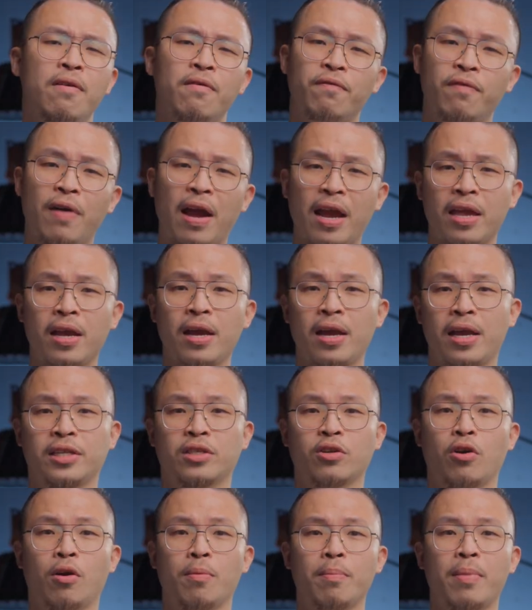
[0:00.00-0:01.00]
5 years has
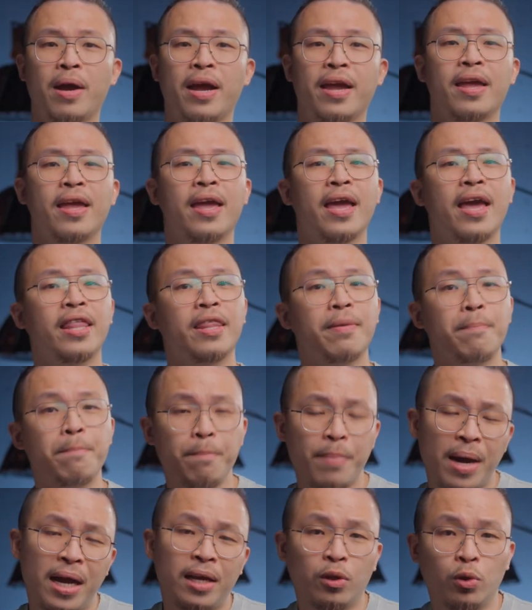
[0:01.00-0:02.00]
gone by, and the
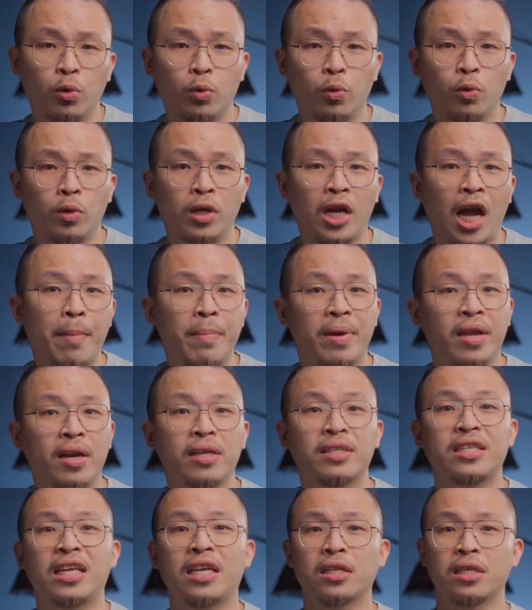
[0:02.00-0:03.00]
Mark II come at
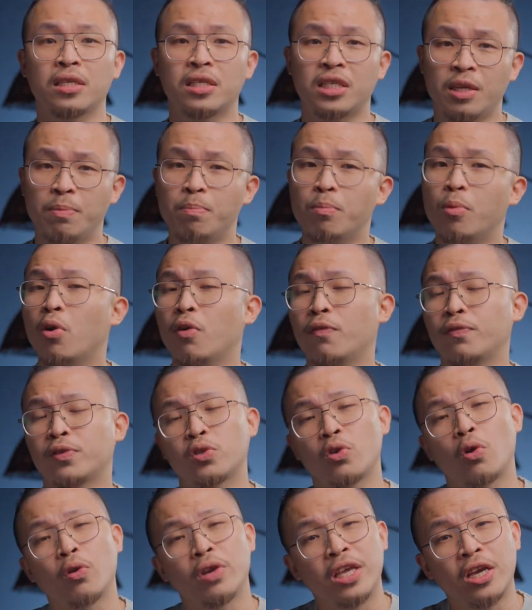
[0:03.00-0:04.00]
us as a symbol of
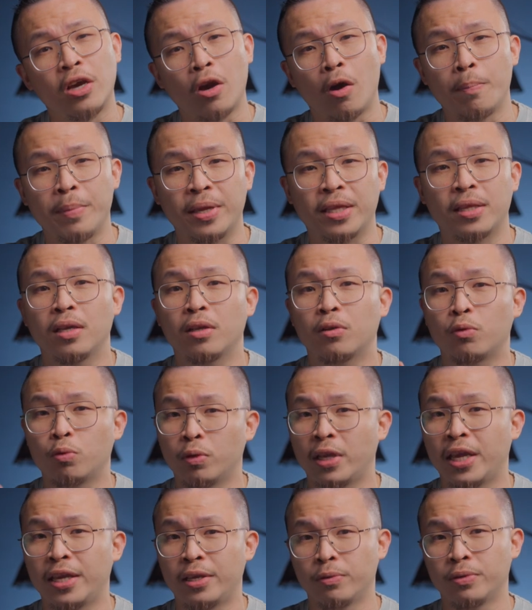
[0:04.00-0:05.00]
Sony committed to
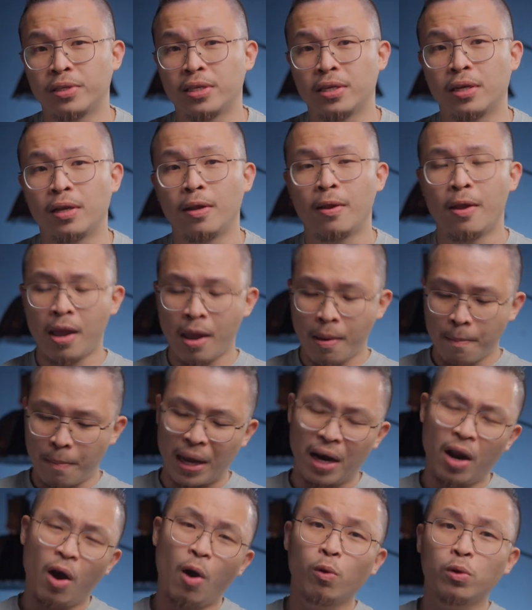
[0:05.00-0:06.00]
their user,
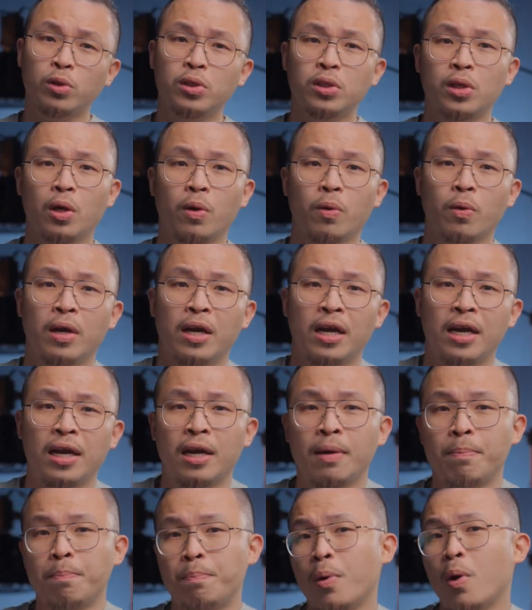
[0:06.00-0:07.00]
but also
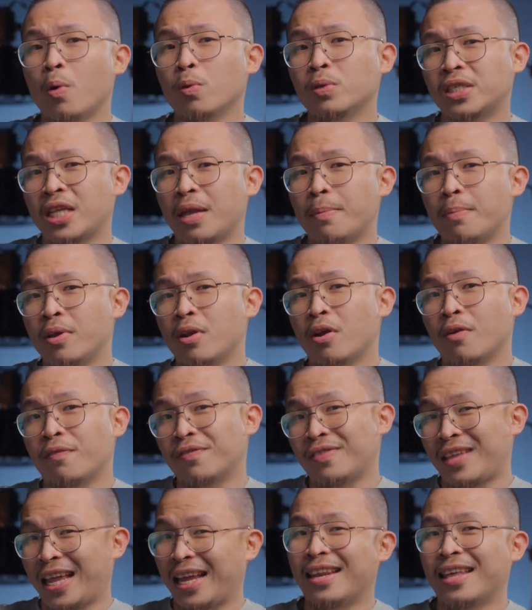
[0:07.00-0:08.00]
a bold statement
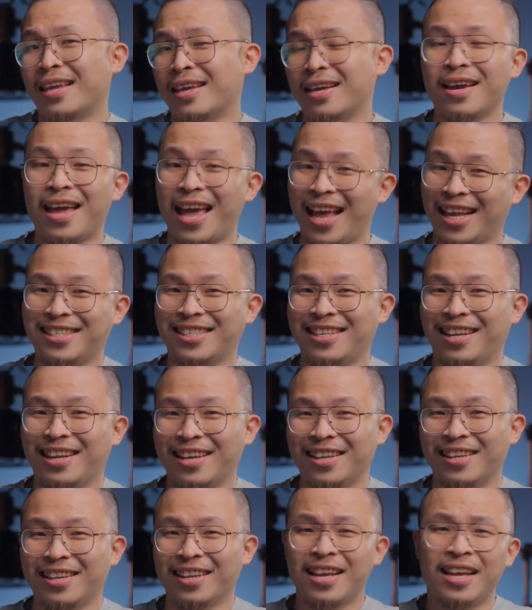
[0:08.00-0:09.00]
of technical
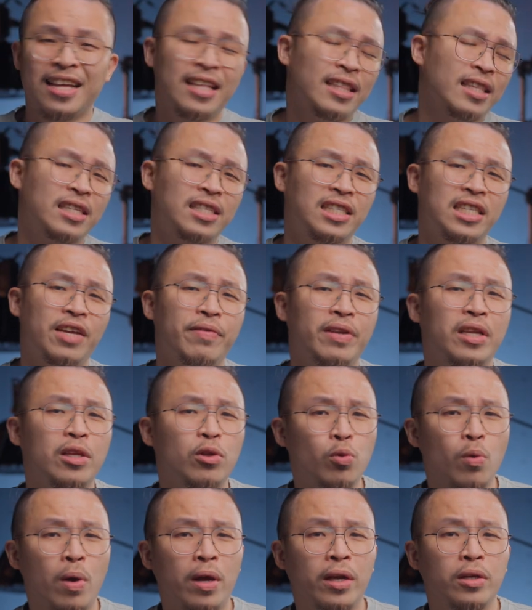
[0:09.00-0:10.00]
excellence. The
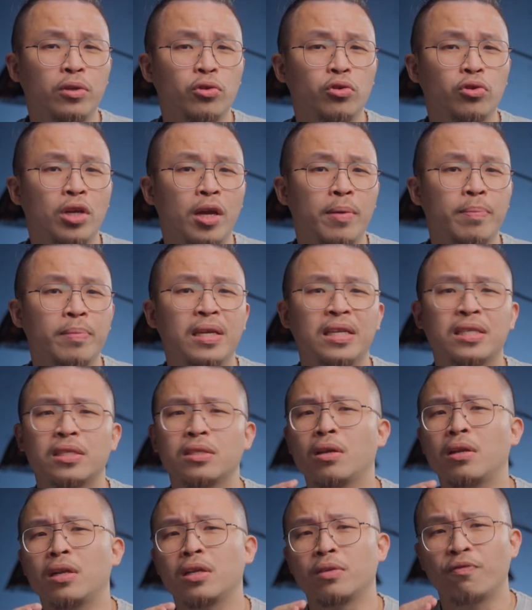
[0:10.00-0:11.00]
70-200 GM is
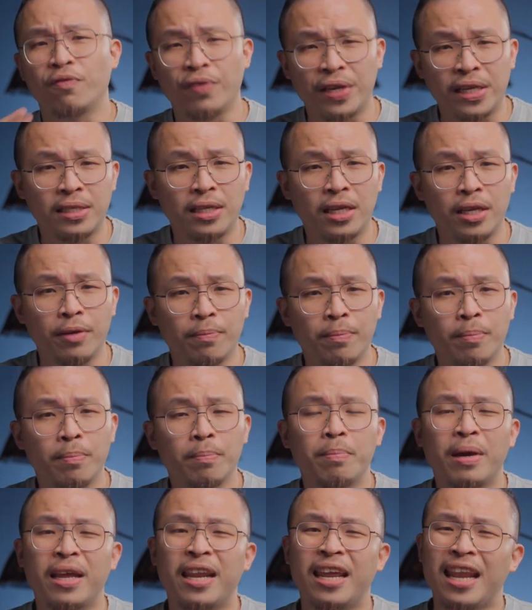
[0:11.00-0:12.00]
not a facelift,
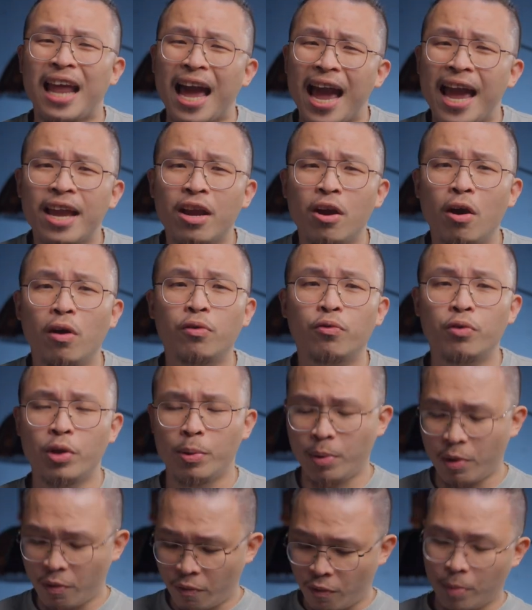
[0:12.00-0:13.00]
but an icon
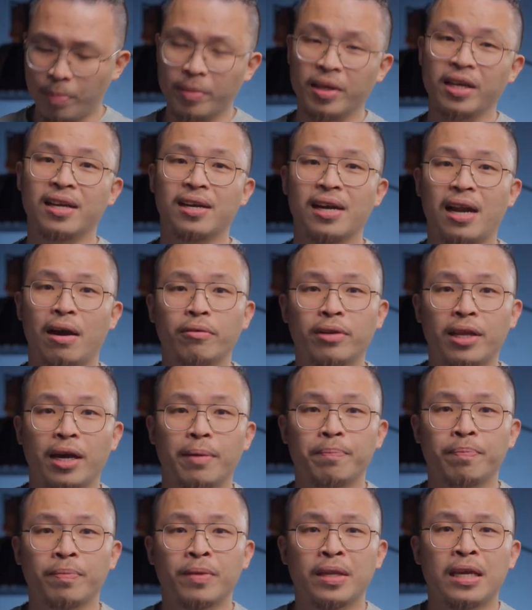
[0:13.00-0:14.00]
rebuilt from the ground
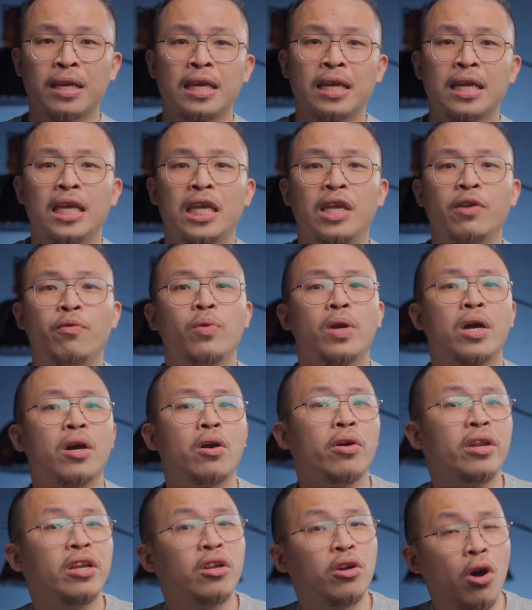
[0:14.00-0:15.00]
up. If we are
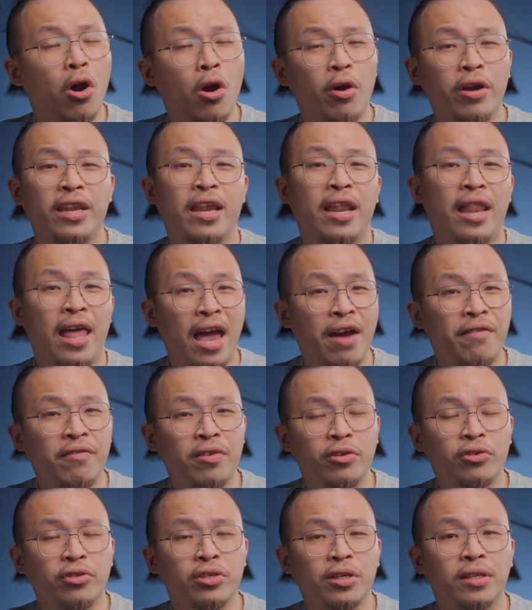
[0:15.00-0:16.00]
going to call it an
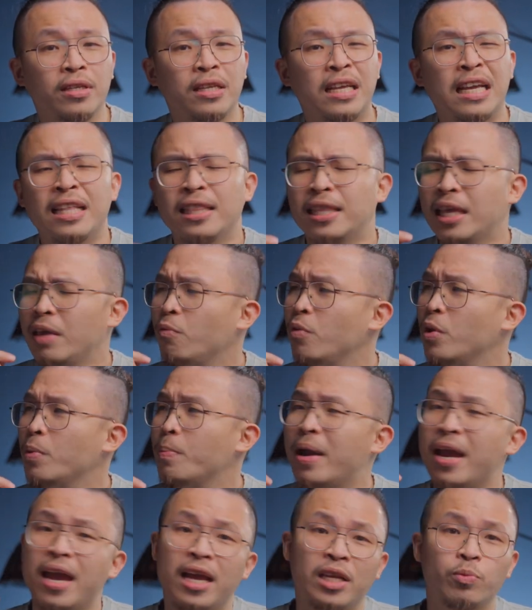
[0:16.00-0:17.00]
evolution, then we
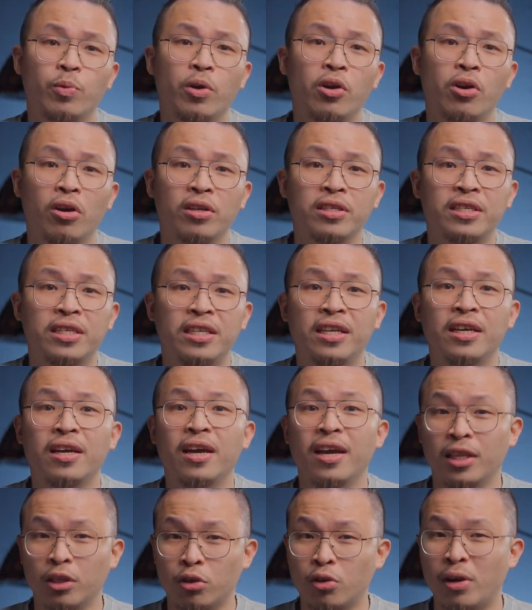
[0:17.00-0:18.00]
might as well consider
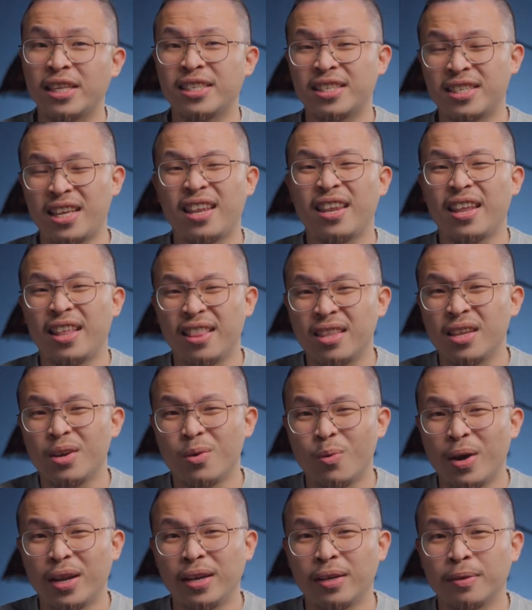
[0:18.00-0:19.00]
a transcendental
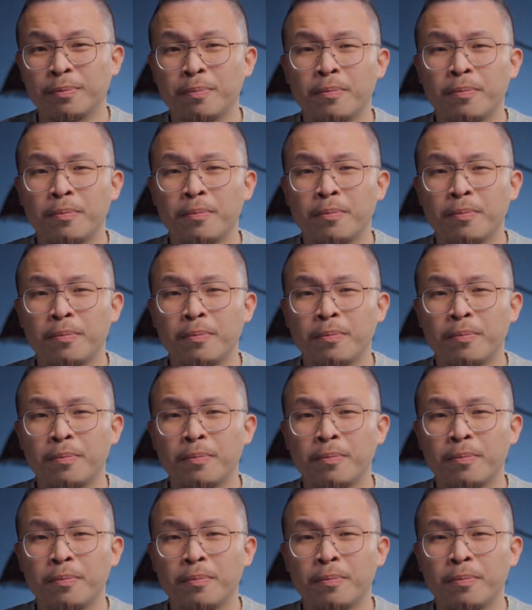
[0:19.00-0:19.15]
one.